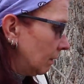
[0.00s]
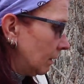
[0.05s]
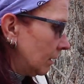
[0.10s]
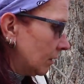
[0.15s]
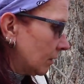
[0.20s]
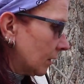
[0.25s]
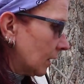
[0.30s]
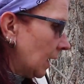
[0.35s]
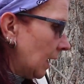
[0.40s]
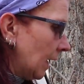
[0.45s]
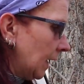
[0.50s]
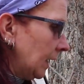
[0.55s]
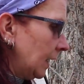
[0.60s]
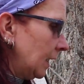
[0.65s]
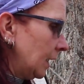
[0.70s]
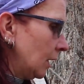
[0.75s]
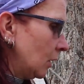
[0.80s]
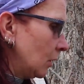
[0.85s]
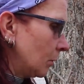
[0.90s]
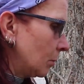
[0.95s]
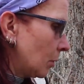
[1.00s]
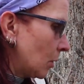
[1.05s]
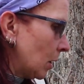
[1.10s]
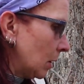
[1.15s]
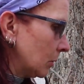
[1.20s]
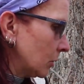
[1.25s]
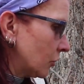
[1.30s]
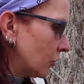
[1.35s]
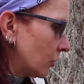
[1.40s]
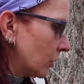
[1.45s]
this guy here
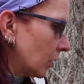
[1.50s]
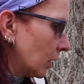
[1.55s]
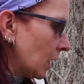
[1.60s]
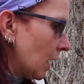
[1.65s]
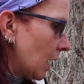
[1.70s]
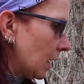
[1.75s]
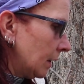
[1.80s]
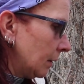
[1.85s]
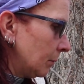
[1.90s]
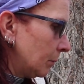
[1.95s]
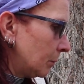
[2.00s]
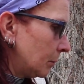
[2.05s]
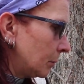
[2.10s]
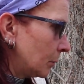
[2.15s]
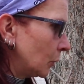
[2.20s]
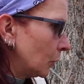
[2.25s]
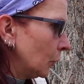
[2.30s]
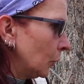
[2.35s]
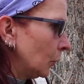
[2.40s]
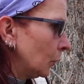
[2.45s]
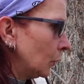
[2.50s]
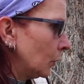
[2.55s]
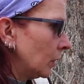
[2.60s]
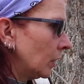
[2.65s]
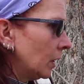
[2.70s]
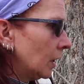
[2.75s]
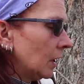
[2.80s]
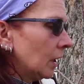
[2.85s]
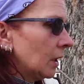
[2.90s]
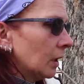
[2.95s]
probably should have gotten pruned
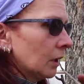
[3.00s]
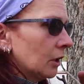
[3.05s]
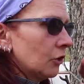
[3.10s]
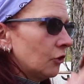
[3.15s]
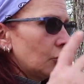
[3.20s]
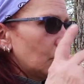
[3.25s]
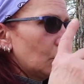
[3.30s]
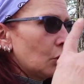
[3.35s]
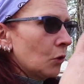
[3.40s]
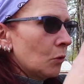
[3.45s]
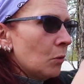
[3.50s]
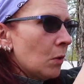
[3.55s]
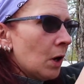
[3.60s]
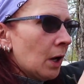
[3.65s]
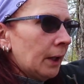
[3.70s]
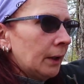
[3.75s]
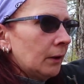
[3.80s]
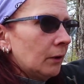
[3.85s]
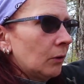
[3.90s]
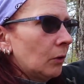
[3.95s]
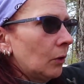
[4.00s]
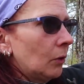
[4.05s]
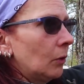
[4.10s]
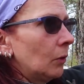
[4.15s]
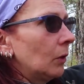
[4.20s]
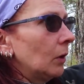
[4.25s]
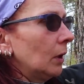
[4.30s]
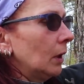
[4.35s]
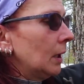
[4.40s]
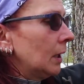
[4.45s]
because you don't want
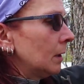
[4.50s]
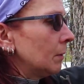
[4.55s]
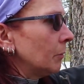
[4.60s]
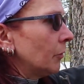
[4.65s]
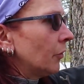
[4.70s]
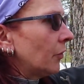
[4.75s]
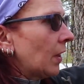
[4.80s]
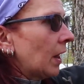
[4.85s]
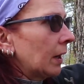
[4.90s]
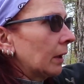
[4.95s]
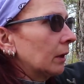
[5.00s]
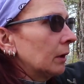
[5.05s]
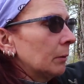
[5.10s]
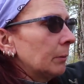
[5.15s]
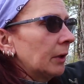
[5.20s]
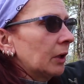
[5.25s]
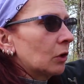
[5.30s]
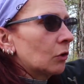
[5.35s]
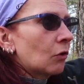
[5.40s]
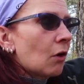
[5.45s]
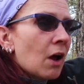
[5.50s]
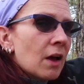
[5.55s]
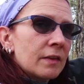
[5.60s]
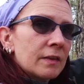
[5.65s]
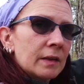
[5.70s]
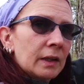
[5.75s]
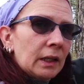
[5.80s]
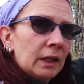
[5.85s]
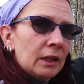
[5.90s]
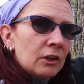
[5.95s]
limbs that are going to be
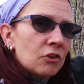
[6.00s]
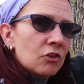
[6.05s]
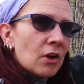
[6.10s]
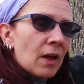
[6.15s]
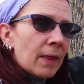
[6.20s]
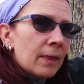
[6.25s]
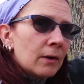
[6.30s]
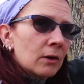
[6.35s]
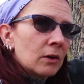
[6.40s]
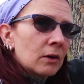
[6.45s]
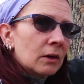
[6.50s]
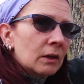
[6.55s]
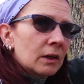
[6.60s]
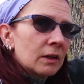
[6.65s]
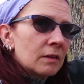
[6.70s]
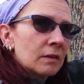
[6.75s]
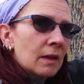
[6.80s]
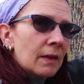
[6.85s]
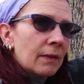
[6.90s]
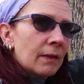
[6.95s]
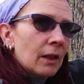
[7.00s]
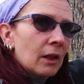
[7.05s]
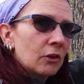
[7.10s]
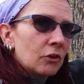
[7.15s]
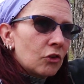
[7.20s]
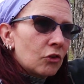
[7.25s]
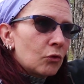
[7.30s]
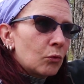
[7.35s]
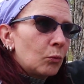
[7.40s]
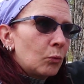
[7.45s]
crossing each other because then they'll
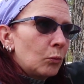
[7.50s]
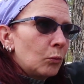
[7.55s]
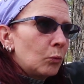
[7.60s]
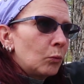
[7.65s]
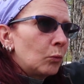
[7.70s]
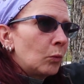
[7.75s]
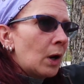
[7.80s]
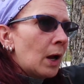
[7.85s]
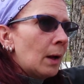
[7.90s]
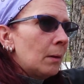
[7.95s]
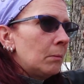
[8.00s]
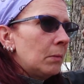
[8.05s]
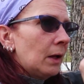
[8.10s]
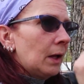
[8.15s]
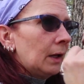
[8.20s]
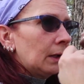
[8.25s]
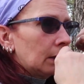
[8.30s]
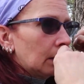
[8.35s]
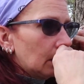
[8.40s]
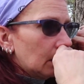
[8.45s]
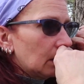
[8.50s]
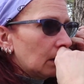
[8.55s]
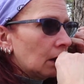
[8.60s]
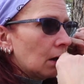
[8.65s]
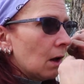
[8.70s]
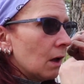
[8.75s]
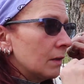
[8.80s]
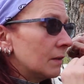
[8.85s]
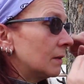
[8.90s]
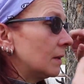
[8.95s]
just rub and can
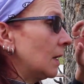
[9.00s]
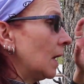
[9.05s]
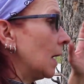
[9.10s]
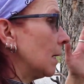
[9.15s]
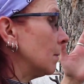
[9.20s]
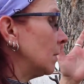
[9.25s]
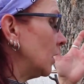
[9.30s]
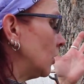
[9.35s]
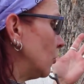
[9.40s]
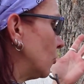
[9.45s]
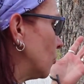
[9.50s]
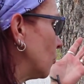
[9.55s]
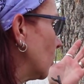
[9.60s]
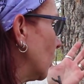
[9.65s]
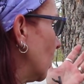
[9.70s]
cause damage